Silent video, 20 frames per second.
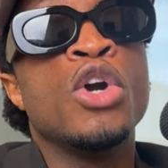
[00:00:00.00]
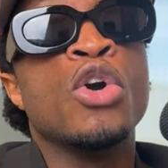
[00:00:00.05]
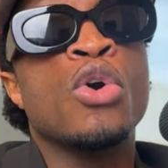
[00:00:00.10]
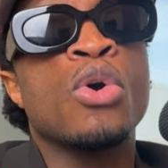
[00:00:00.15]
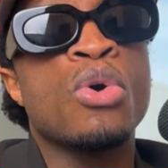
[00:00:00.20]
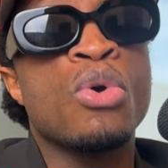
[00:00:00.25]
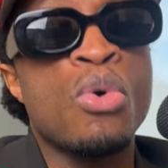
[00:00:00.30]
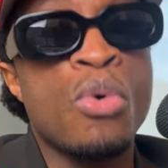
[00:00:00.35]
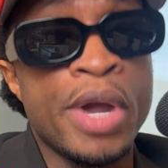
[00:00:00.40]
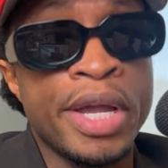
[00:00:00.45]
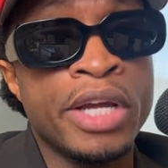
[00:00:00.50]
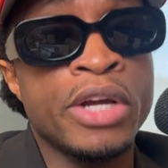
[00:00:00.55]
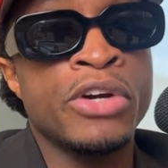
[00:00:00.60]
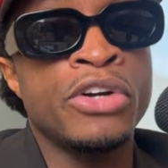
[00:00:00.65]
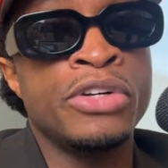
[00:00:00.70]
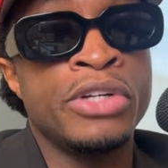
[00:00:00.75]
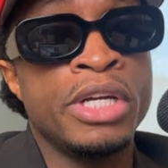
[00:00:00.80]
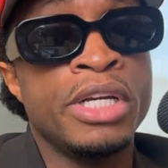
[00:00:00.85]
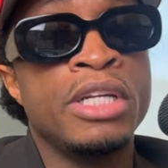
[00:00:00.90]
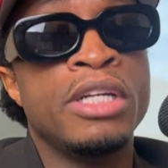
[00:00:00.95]
quicker
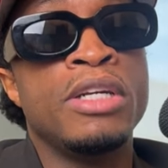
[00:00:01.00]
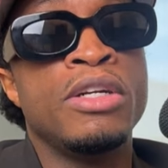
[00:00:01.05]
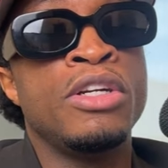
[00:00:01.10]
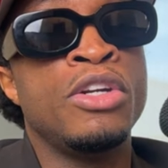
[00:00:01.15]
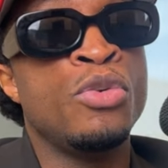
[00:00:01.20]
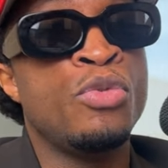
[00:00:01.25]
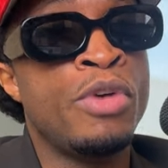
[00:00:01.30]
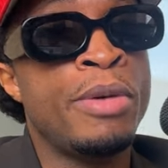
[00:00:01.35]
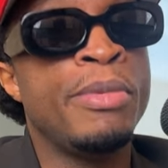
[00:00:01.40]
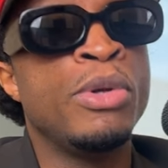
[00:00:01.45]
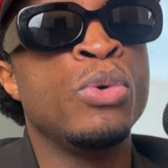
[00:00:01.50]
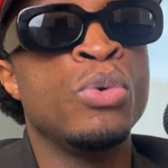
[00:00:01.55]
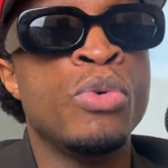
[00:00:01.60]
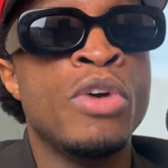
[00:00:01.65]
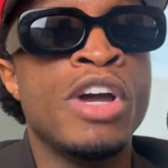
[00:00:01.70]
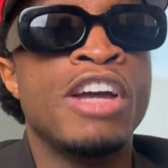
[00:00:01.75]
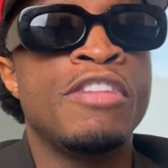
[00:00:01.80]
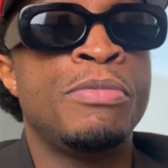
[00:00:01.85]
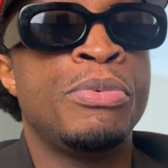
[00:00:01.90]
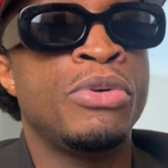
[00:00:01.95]
than the women who
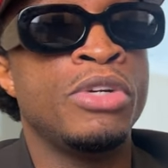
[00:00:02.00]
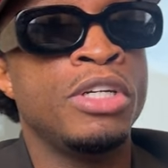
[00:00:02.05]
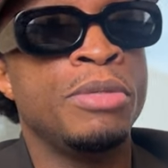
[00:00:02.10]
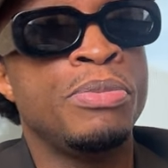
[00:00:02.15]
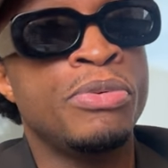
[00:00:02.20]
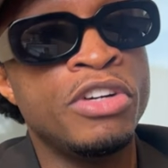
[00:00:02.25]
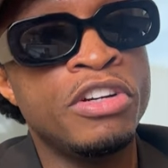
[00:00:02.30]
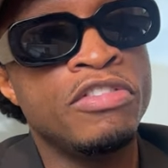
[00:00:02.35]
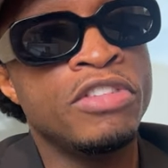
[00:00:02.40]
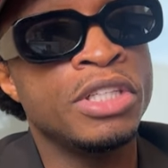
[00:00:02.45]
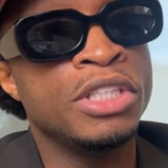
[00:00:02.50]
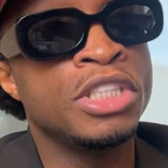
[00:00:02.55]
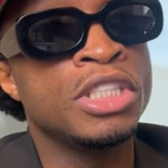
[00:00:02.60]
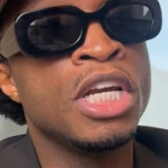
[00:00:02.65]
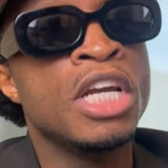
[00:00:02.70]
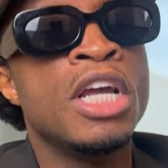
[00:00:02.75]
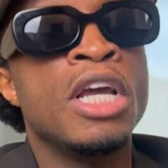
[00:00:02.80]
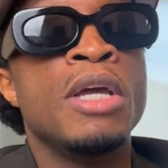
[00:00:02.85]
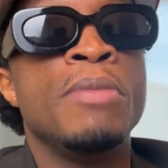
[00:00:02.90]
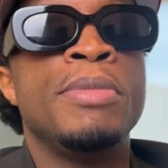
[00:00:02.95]
have pretty privilege,
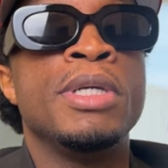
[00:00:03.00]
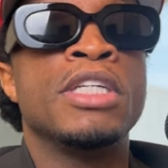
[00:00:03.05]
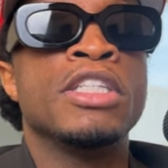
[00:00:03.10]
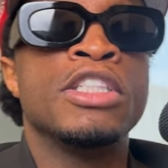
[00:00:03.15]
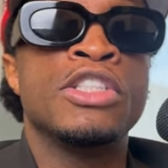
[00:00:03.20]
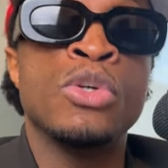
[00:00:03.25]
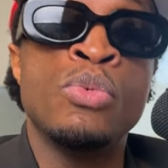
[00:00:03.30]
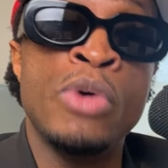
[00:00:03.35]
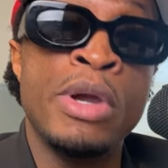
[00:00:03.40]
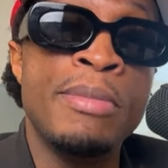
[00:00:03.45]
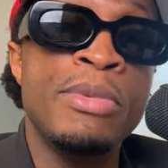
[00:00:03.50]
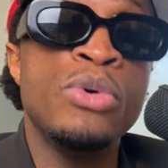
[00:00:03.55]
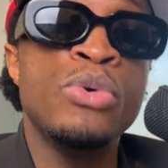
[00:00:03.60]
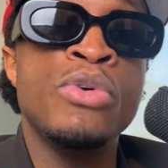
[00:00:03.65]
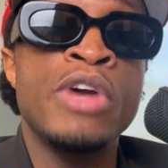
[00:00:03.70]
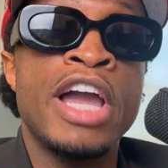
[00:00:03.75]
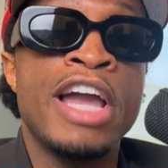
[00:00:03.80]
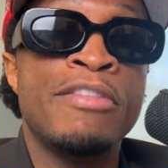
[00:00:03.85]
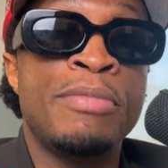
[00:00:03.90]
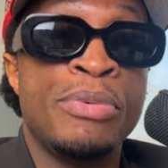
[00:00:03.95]
because the women
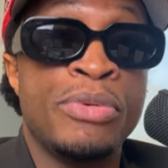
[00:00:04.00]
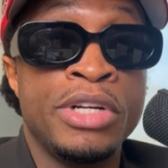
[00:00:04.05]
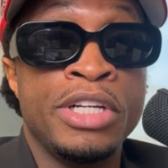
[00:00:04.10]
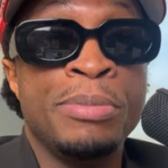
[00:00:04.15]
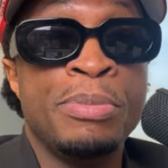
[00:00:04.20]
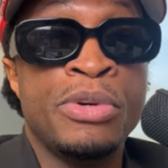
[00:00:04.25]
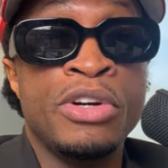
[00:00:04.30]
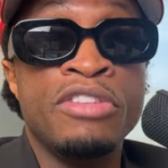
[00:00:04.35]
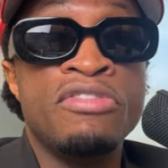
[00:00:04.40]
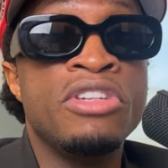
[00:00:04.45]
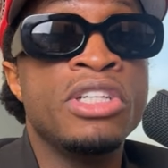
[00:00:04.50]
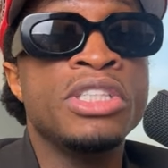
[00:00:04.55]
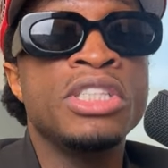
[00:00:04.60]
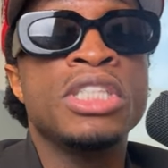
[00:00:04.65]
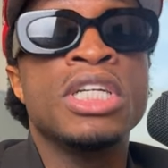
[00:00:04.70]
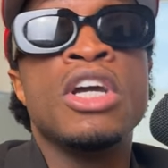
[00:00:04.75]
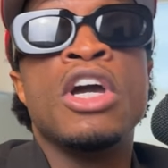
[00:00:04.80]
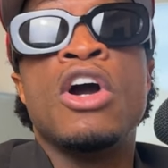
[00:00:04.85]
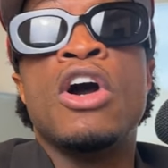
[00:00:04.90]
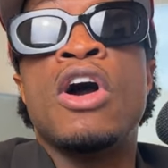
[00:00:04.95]
who have pretty
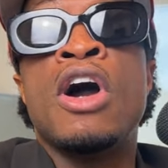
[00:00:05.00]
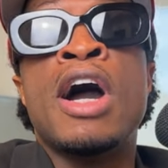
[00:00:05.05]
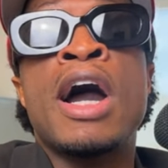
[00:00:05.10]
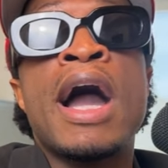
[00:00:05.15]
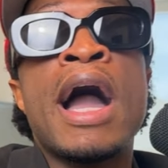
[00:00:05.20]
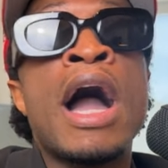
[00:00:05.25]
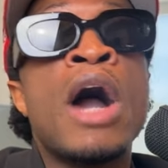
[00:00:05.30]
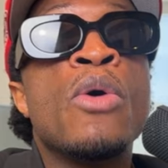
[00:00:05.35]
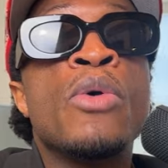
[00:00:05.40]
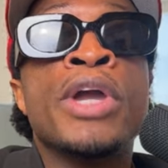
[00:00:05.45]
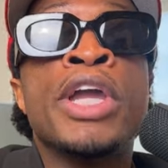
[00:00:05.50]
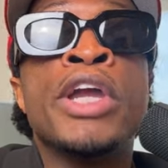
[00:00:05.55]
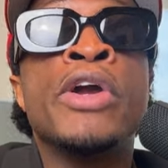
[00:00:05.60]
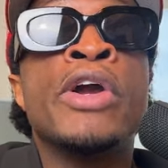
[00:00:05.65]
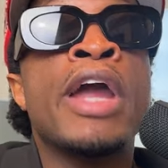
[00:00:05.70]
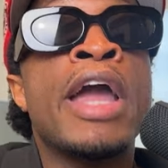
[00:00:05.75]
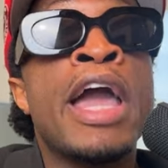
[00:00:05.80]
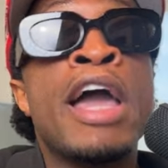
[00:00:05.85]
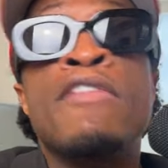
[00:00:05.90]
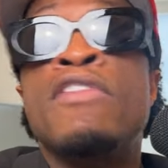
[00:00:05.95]
privilege are out here
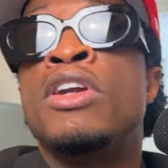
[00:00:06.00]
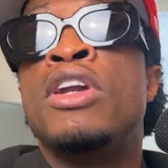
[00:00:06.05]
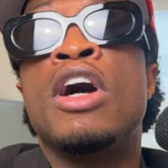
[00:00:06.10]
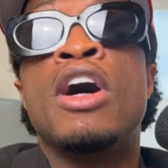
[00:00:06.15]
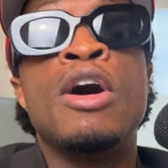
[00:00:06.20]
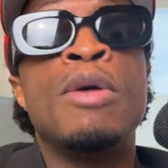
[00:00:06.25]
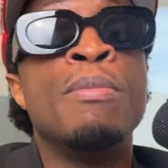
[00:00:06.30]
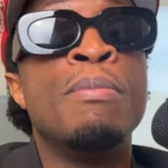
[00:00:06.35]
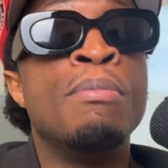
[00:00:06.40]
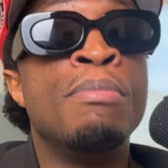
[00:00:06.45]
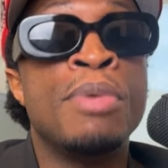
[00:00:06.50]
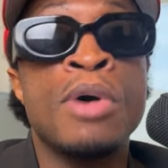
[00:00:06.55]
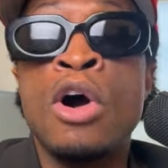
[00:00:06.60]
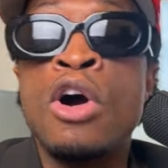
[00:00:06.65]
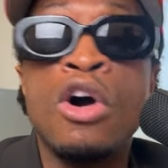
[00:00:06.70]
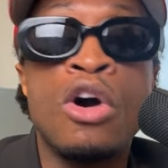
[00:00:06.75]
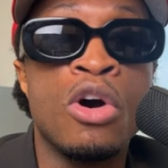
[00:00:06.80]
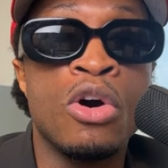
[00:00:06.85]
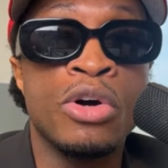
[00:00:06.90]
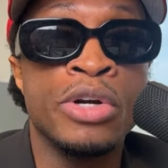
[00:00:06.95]
having a
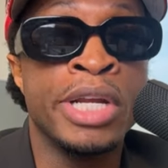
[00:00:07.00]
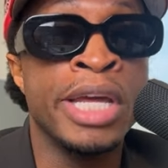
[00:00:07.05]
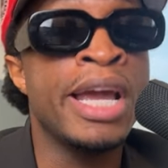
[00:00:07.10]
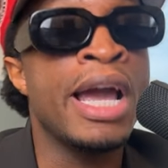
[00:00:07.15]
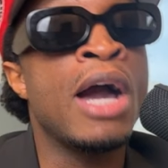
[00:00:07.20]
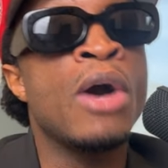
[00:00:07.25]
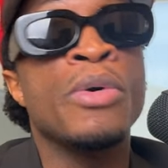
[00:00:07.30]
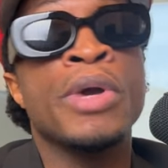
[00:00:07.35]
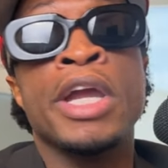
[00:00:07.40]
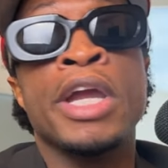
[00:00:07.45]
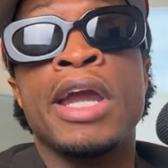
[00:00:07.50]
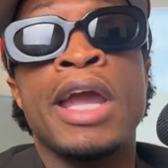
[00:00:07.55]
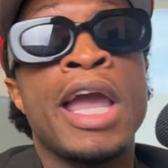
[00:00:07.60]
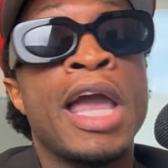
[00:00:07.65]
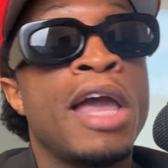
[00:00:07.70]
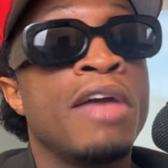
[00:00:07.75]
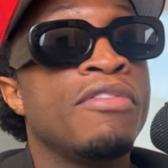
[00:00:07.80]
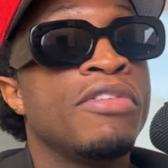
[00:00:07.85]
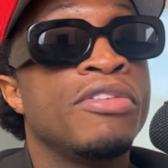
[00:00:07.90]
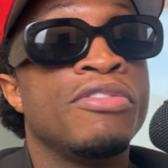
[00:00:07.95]
ball. They out here
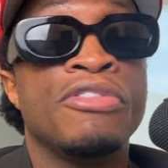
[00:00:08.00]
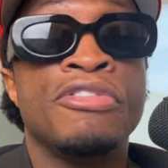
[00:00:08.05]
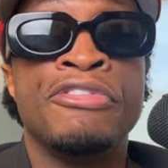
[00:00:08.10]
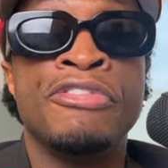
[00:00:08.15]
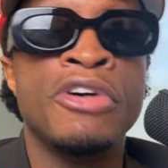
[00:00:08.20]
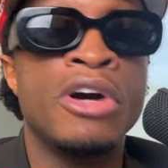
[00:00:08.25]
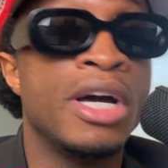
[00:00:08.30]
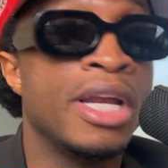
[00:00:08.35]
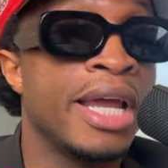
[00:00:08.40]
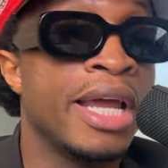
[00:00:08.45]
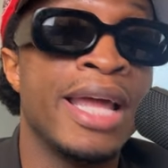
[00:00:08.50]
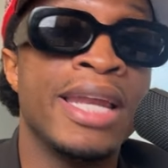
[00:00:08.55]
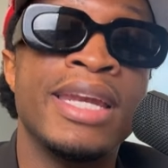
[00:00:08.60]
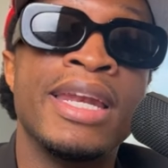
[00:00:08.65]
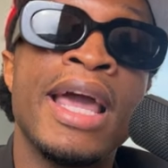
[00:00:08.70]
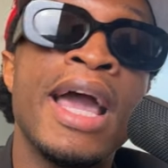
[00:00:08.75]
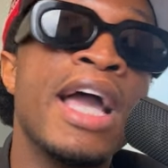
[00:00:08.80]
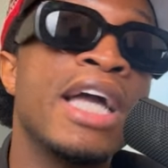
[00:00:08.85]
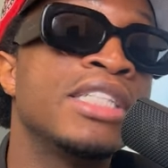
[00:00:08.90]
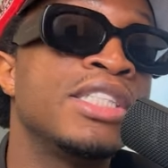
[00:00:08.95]
having fun, and
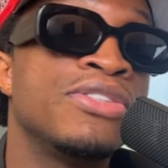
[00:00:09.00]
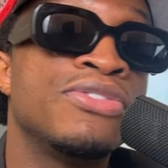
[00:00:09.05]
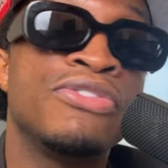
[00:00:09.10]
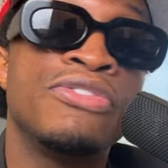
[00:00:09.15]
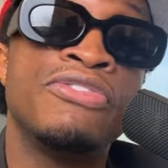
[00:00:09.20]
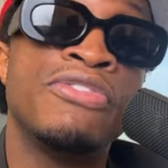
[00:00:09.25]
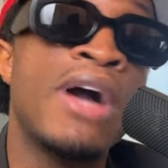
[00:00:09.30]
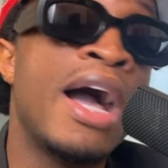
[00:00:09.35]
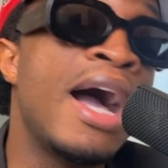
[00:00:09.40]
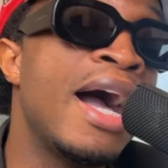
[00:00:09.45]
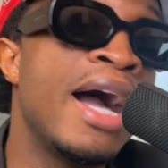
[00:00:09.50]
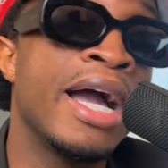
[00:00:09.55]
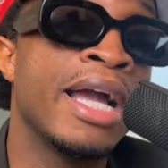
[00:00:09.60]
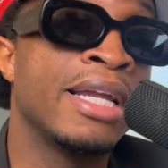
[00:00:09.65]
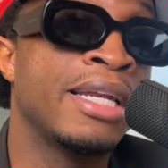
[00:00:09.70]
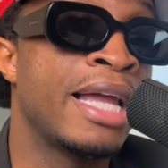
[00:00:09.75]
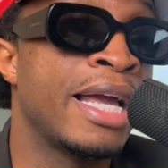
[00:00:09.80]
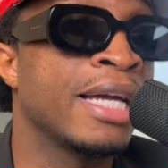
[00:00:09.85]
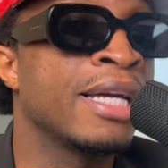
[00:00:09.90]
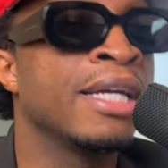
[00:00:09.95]
that's
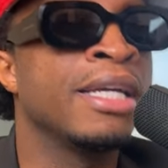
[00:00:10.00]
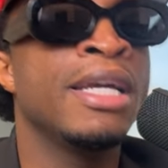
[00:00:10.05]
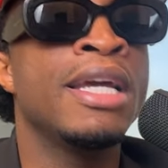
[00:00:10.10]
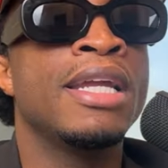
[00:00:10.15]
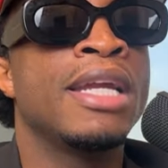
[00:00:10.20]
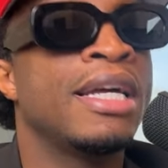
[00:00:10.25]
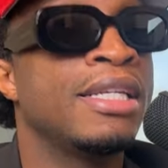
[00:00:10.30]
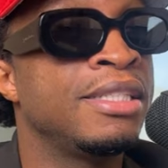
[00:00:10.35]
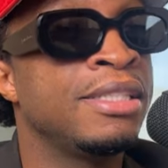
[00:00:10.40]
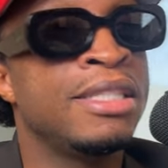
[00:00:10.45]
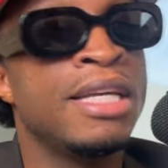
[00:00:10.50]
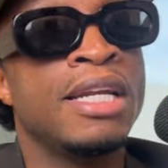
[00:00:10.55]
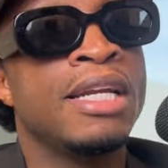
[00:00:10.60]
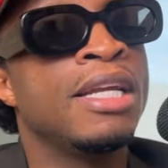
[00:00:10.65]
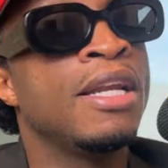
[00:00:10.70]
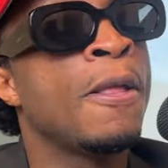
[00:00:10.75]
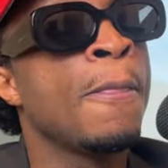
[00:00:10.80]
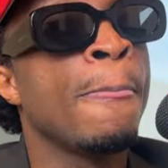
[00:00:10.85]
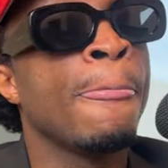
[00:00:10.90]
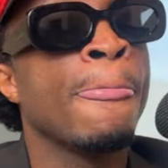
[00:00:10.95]
fine. Like, again, I said
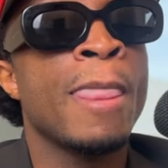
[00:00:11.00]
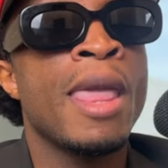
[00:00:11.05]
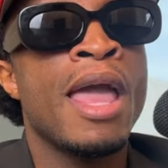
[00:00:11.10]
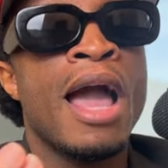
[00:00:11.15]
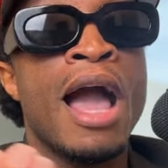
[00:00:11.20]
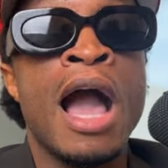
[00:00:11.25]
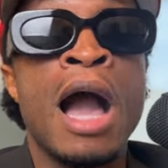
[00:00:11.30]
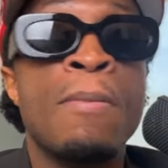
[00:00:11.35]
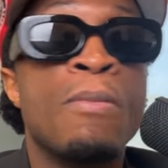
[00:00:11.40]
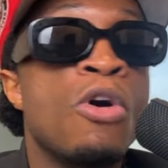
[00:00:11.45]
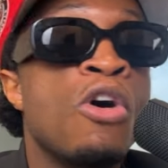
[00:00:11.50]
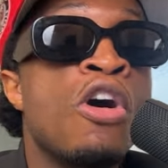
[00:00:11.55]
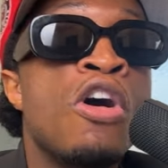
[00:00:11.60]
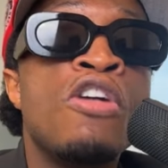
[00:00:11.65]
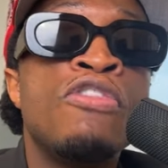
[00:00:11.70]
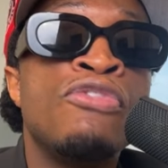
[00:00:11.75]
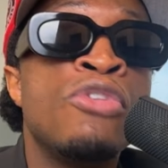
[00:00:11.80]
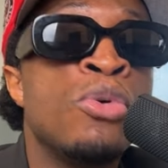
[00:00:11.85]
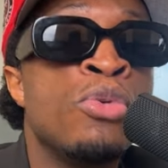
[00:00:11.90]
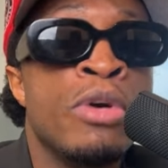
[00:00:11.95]
it, I'm all
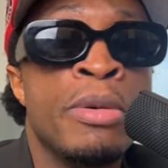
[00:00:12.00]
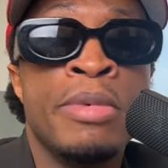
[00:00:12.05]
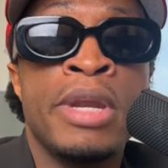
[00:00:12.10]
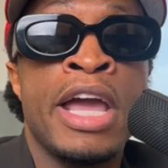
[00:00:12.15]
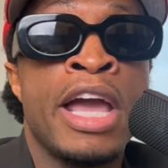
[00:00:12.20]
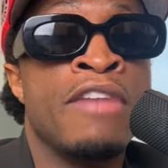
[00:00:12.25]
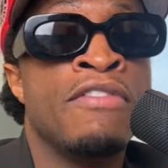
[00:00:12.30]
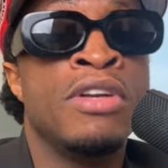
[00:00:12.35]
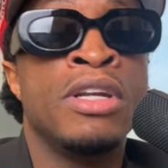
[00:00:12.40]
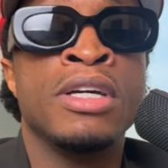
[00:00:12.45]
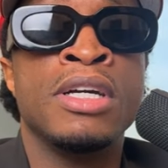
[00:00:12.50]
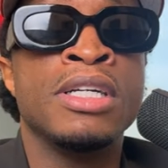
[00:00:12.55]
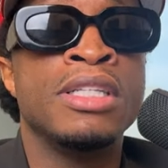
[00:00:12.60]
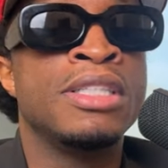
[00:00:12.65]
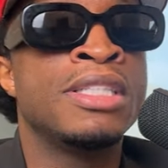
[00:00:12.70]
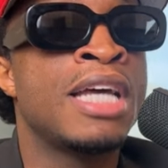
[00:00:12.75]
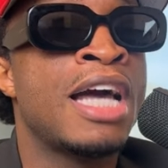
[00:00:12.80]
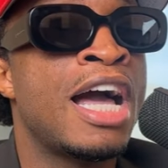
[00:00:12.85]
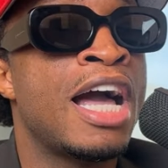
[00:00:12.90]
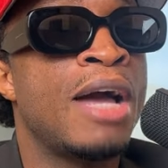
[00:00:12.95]
for women having a good
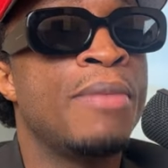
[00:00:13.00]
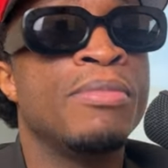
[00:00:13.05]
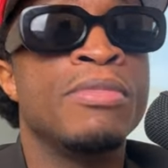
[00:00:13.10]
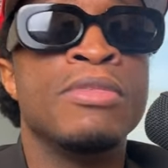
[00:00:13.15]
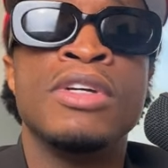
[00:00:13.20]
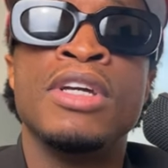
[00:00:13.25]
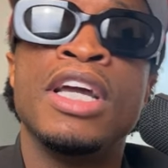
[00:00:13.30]
time.